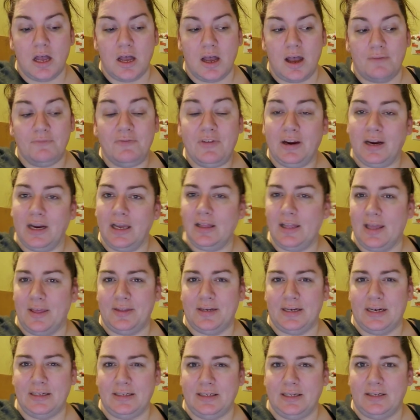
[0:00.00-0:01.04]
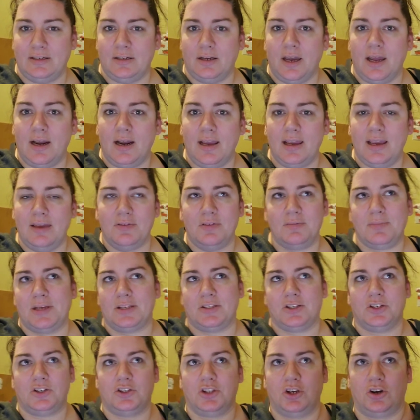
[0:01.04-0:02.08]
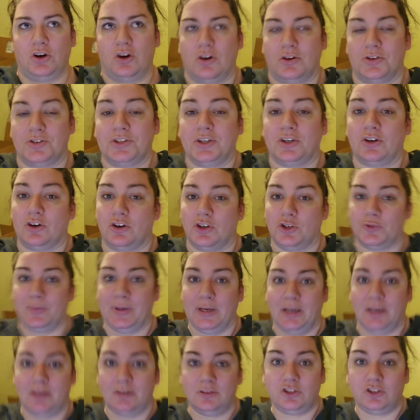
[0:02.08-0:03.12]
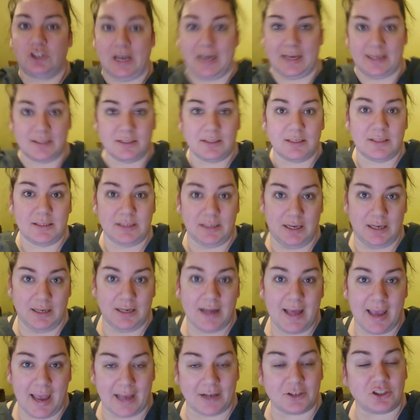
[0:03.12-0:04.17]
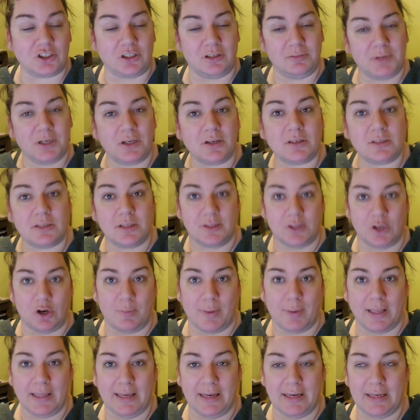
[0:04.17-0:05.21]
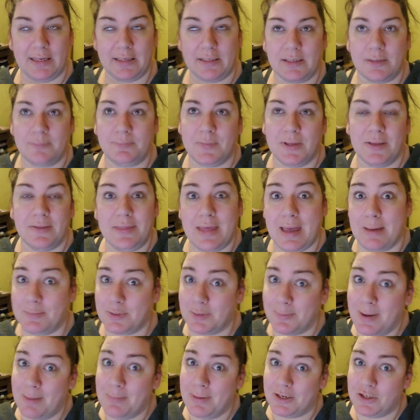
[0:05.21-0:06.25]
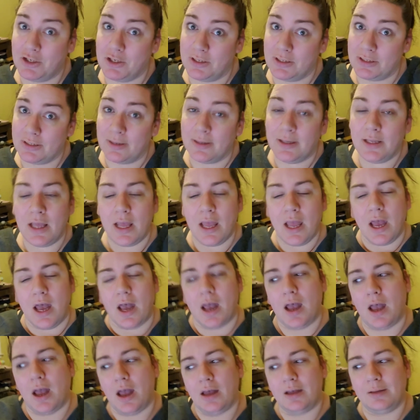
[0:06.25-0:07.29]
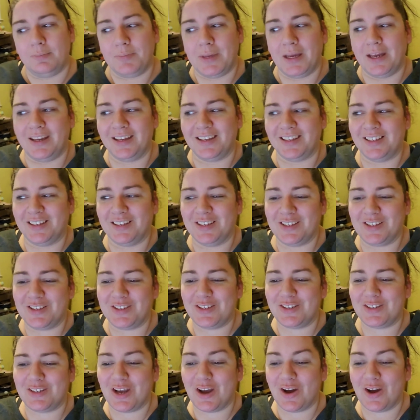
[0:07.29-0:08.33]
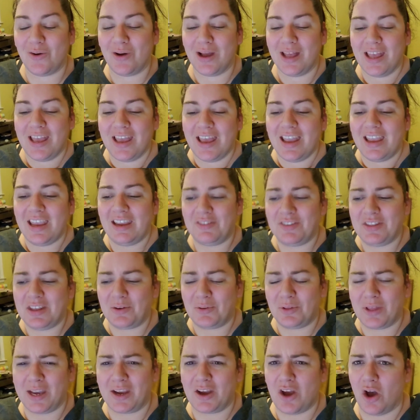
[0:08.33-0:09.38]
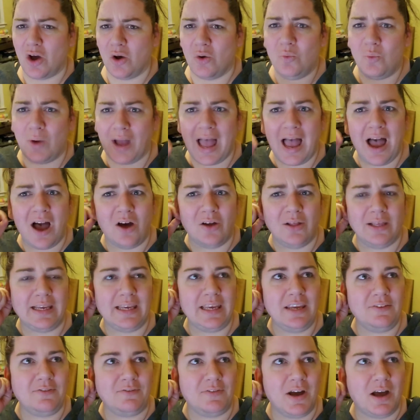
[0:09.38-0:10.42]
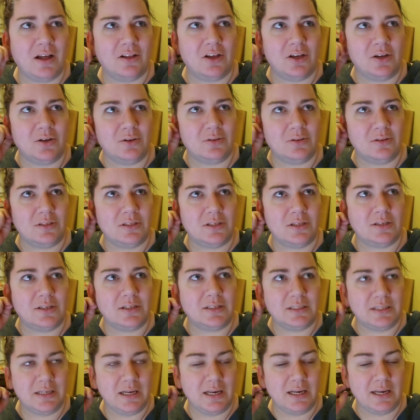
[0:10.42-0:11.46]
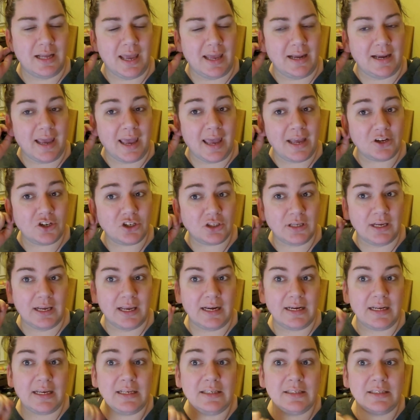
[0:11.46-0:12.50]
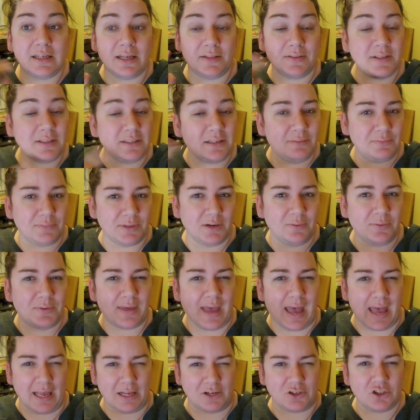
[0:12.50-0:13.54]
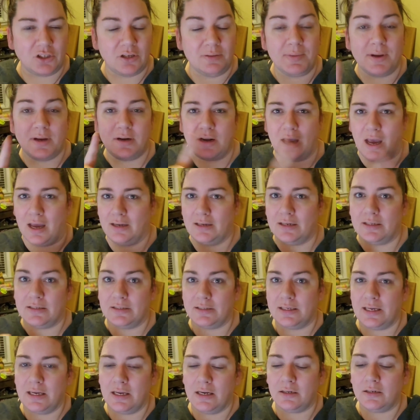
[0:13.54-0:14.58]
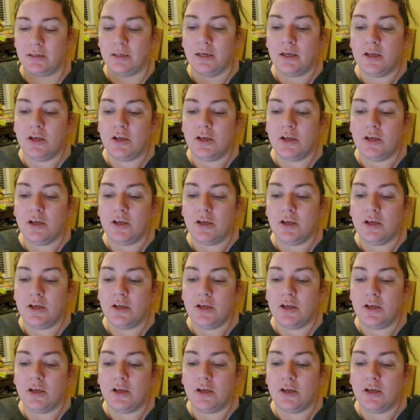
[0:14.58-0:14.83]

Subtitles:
I'm very glad that I did. And I even messaged the girls being Jess, Nassine, and Ashley, because they're my ladies. Them's my bitches. So even they were like, oh, wow. Like, he follows Nassine and Ashley, and he's done the same thing with Ashley, but not Nassine.